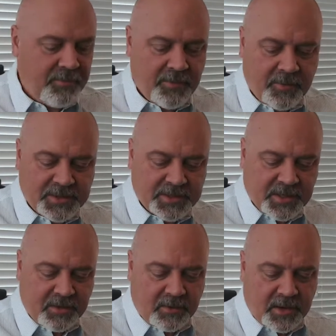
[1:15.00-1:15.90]
which is
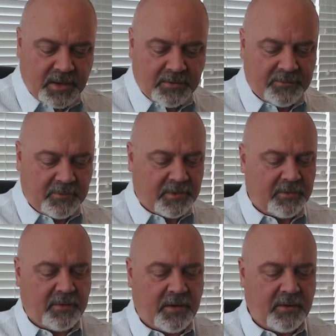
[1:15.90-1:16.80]
our
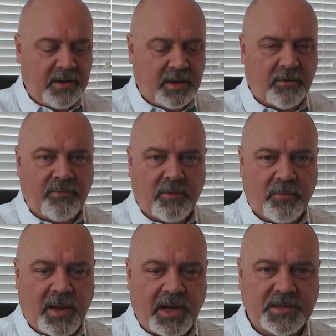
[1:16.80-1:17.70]
nickel
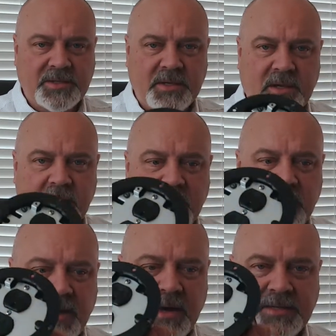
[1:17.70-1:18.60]
floor box.
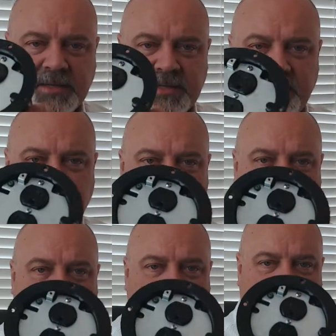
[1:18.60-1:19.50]
It's a simple
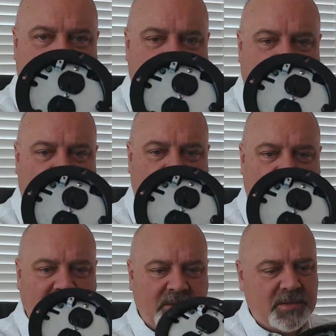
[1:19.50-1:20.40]
line power floor
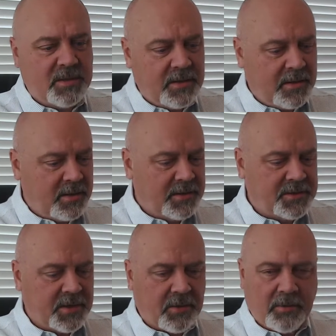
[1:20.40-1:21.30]
box.
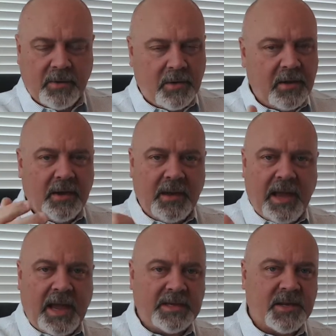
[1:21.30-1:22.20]
So
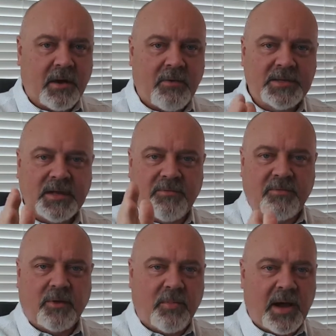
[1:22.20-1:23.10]
as always, our
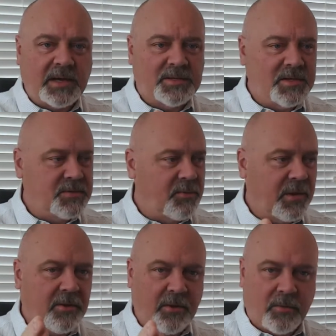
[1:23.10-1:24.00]
floor boxes,
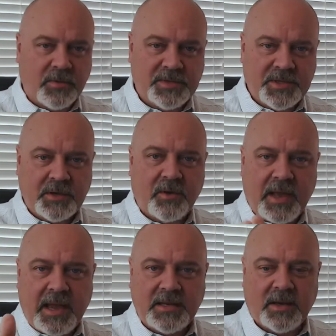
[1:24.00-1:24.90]
whether they're single
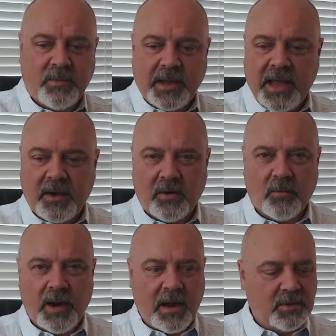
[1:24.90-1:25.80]
gang, double gang,
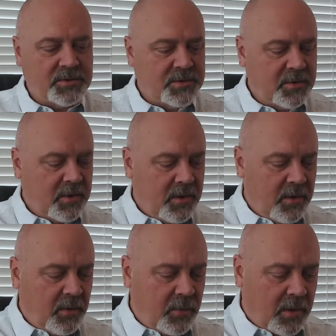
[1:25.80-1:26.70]
or rounds,
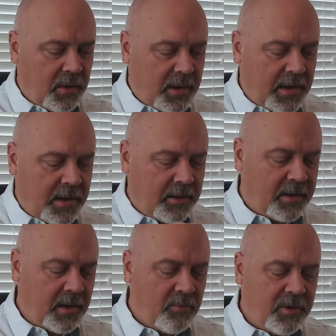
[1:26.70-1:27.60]
will
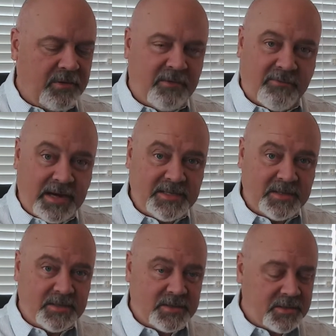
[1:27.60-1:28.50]
come with
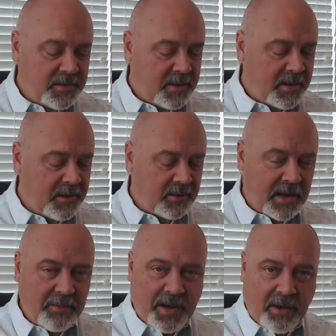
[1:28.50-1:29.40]
devices,
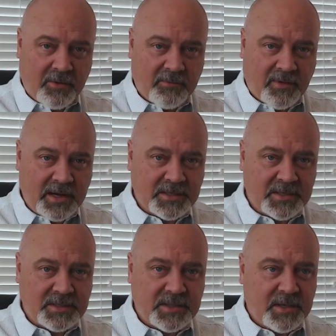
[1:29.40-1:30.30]
line power
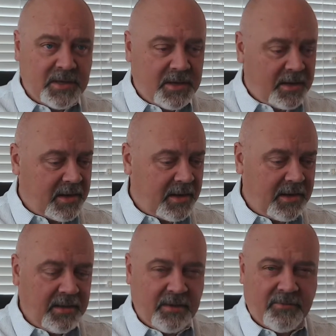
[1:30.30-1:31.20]
devices.
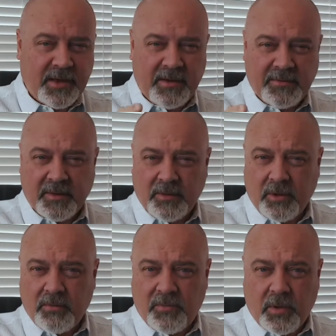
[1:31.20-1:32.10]
In the event it's a
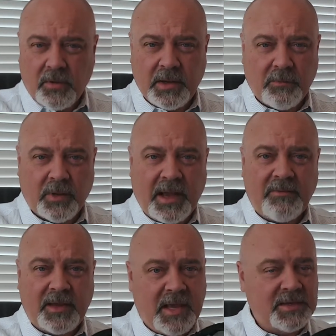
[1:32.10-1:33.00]
low volt, it will
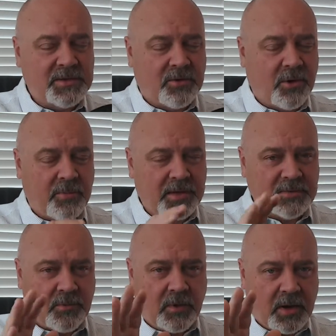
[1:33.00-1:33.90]
have the keystone openings.
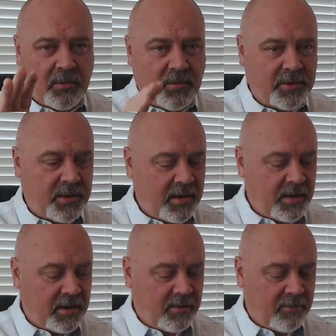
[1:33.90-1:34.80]
It won't come with
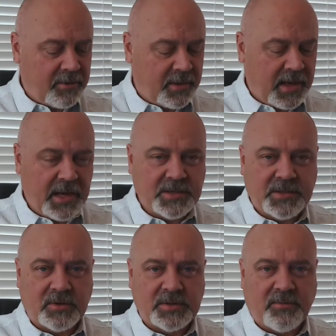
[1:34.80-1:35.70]
the
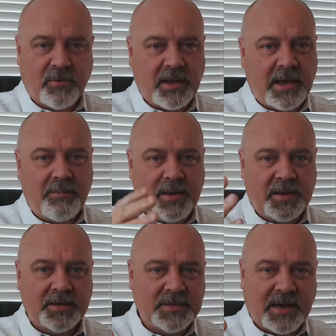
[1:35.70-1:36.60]
keystones for that,
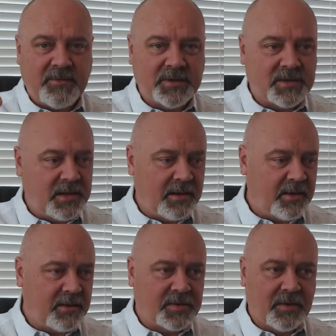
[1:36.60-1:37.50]
because obviously
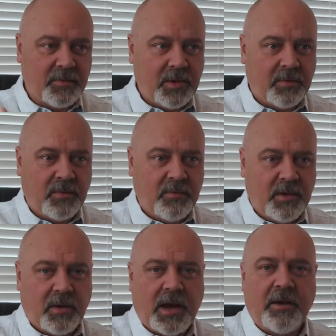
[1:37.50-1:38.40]
this could
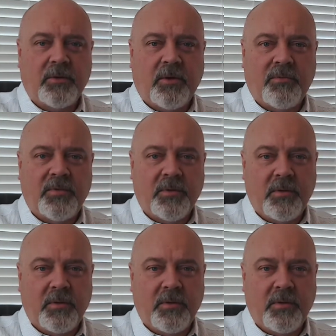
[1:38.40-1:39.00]
I don't know if